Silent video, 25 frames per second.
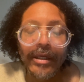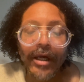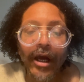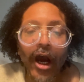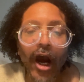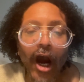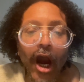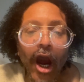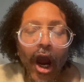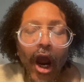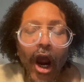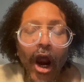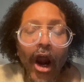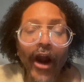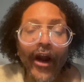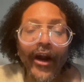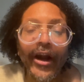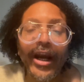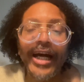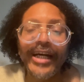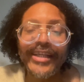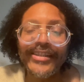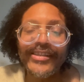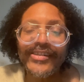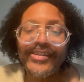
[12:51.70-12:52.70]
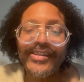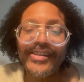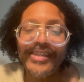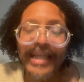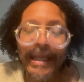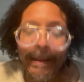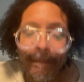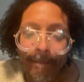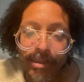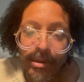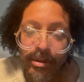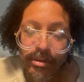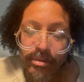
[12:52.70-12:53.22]
are
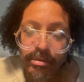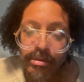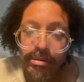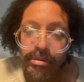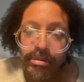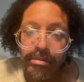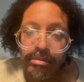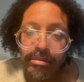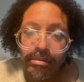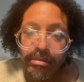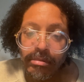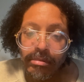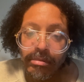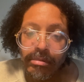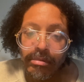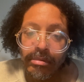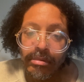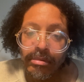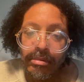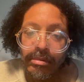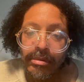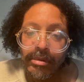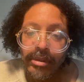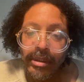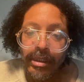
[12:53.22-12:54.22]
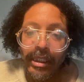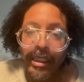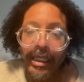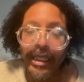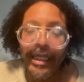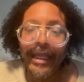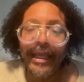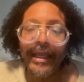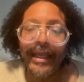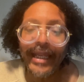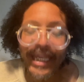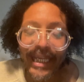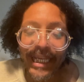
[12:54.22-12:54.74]
assembled
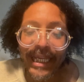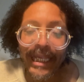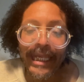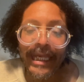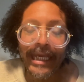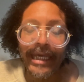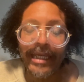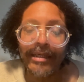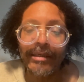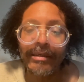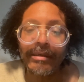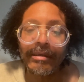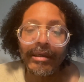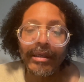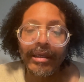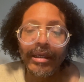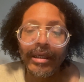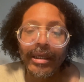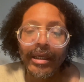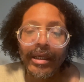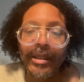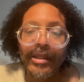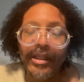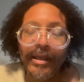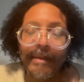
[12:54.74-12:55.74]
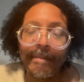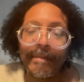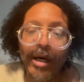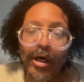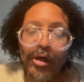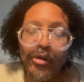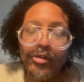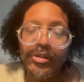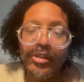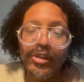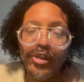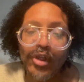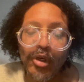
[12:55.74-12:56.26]
in the
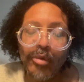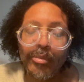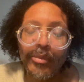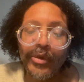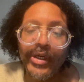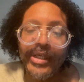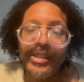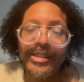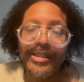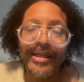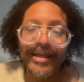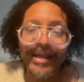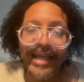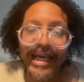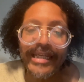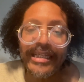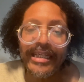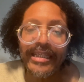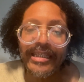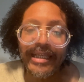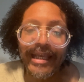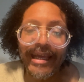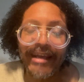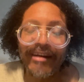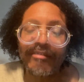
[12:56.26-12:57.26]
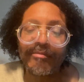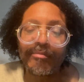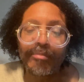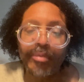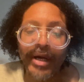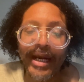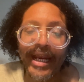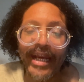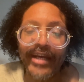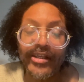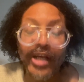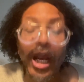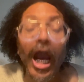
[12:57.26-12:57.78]
most numerous legislative
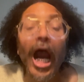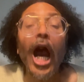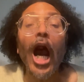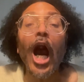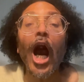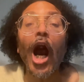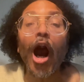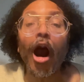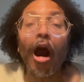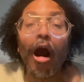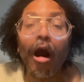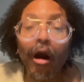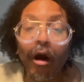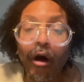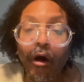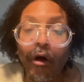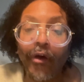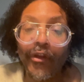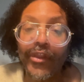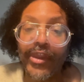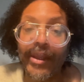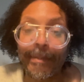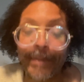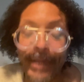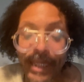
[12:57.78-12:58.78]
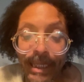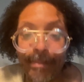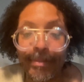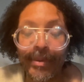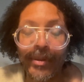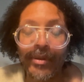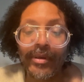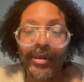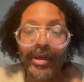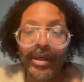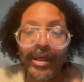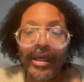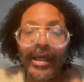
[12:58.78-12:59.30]
branch, all the
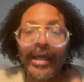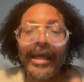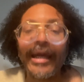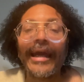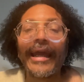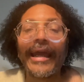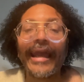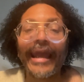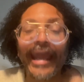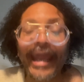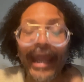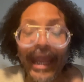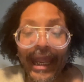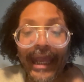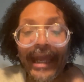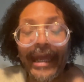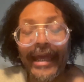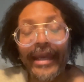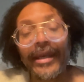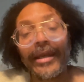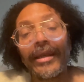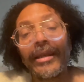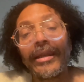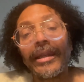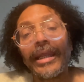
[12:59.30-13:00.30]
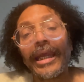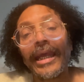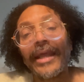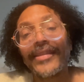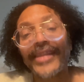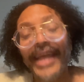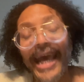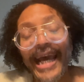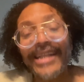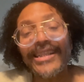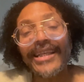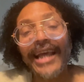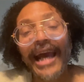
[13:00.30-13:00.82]
people. And
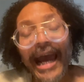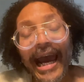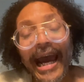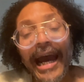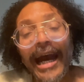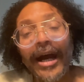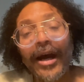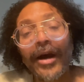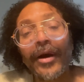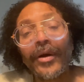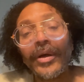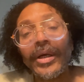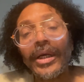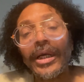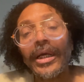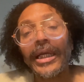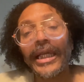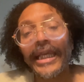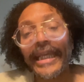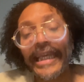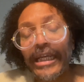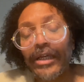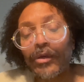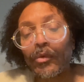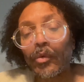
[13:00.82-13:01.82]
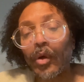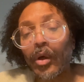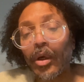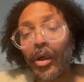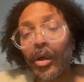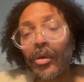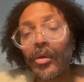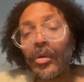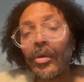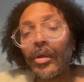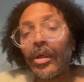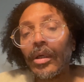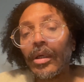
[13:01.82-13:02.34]
that's how
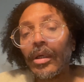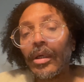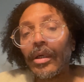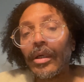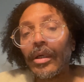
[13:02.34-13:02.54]
equal